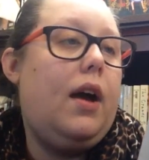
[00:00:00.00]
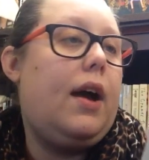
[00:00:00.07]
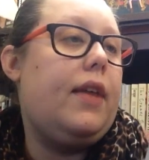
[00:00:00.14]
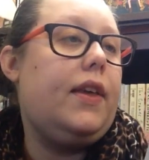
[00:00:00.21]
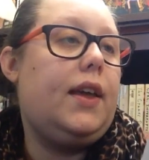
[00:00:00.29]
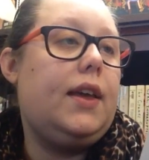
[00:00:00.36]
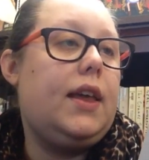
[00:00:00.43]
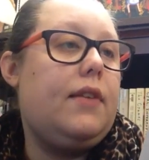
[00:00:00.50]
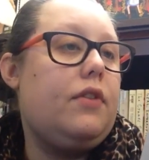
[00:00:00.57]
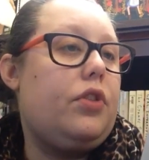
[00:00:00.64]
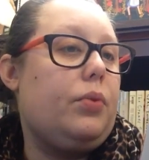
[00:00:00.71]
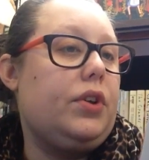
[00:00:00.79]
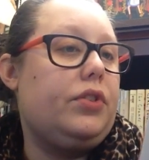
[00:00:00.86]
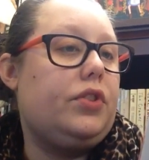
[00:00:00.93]
I think I gave
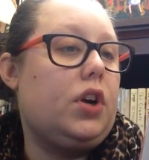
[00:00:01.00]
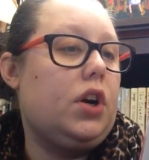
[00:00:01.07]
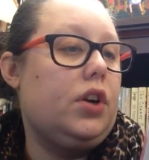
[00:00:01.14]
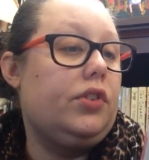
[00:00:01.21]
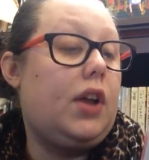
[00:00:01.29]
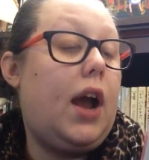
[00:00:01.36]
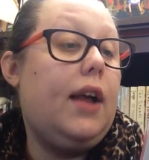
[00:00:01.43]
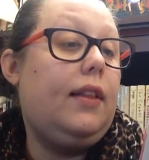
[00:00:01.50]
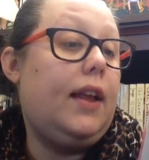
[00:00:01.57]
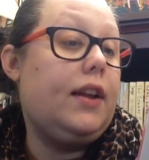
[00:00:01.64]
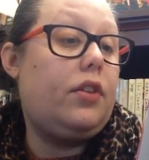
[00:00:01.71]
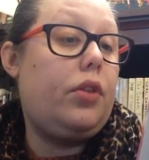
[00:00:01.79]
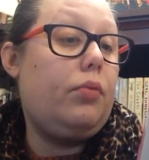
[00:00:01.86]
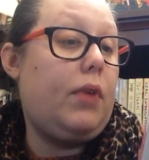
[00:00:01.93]
it 3 stars. I
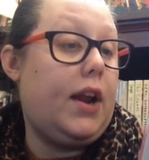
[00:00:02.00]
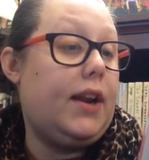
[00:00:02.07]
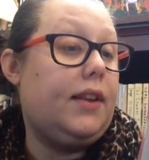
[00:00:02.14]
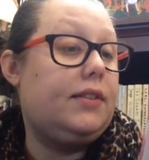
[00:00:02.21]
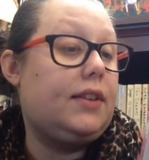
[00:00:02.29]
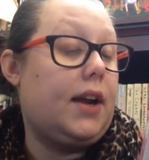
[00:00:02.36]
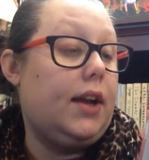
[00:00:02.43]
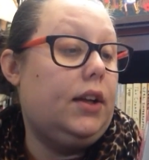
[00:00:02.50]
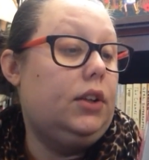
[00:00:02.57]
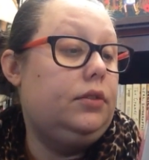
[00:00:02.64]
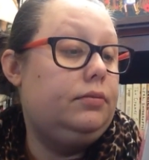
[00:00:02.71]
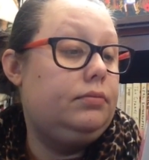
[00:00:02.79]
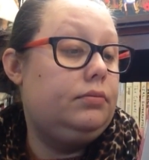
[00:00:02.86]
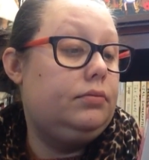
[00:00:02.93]
liked the writing style.